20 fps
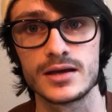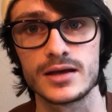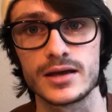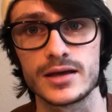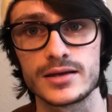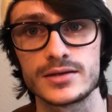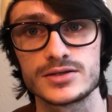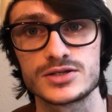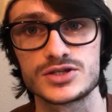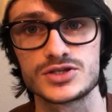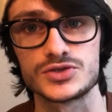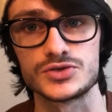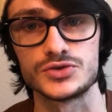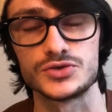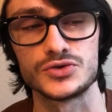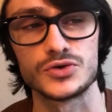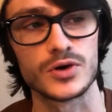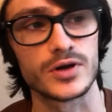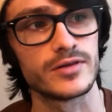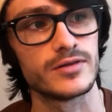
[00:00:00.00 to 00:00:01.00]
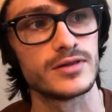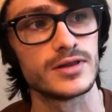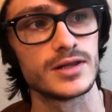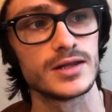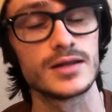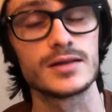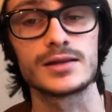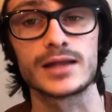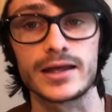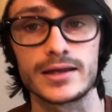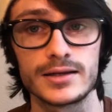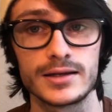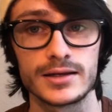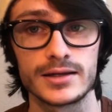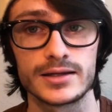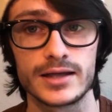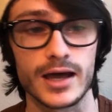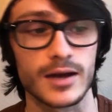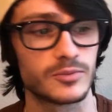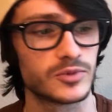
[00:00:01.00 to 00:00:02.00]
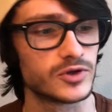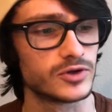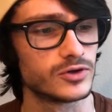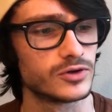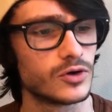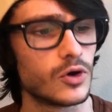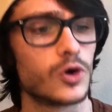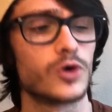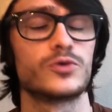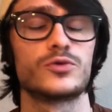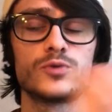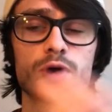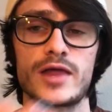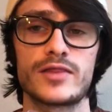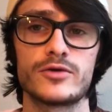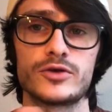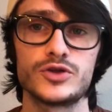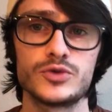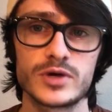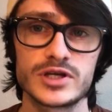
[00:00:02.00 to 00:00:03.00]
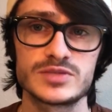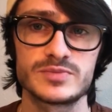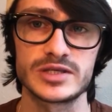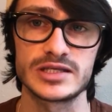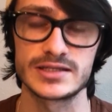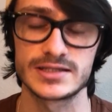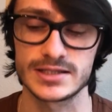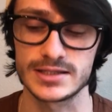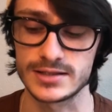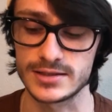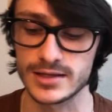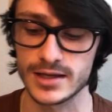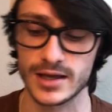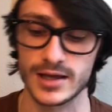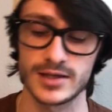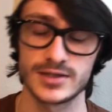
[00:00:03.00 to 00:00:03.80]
into the Lightning adapter, or rather USB-C.